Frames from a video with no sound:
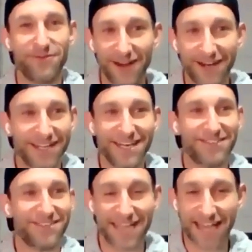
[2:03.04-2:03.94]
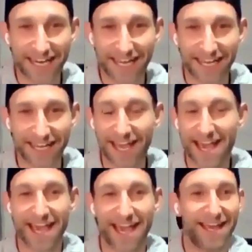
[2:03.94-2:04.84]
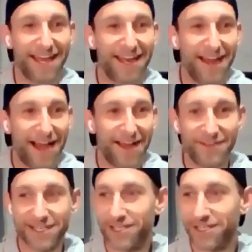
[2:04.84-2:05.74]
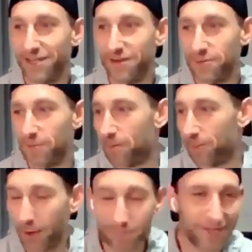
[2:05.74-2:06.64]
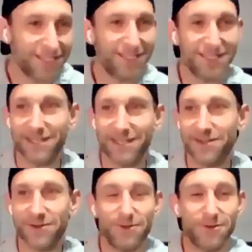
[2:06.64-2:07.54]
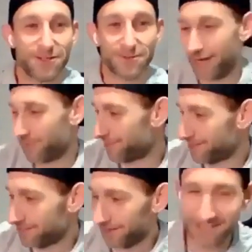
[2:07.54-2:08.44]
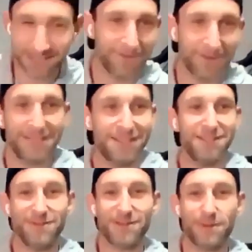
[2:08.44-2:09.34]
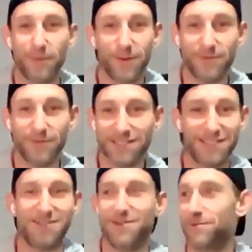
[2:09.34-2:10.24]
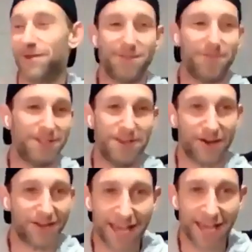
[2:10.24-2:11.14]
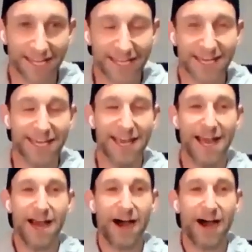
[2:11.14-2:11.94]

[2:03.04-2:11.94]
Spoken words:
it fun and entertaining. And I mean, she knew my puppy. She knew my dog Summit since he was a puppy. She knows my daughter Kaylee.